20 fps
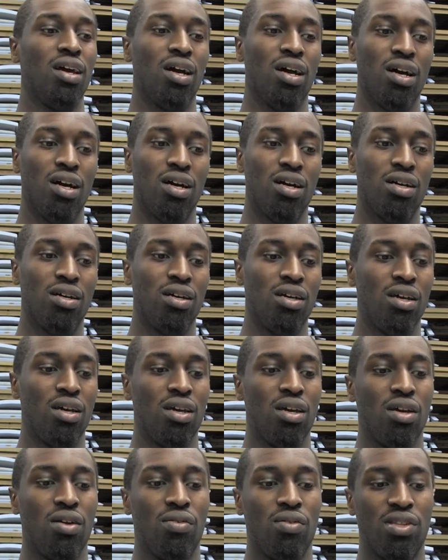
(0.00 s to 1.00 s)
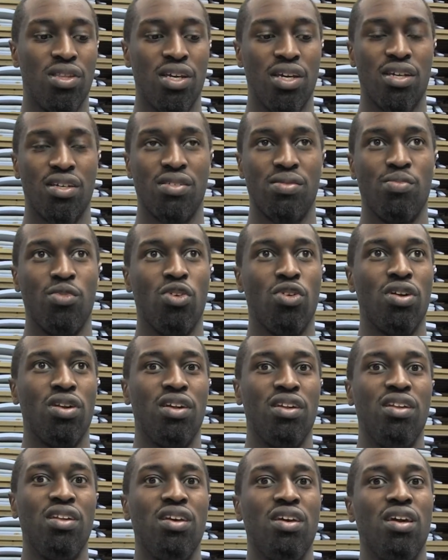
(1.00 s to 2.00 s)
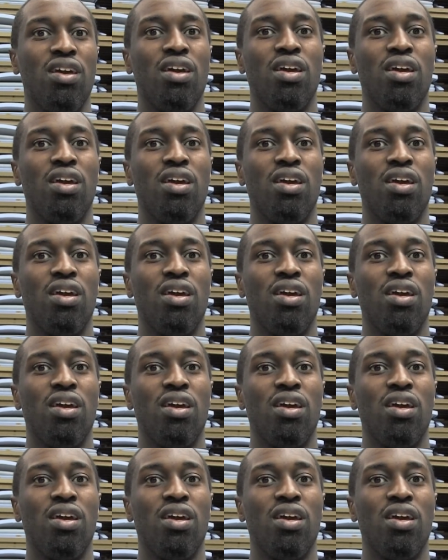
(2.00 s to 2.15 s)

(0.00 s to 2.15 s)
Uh, we think it's more than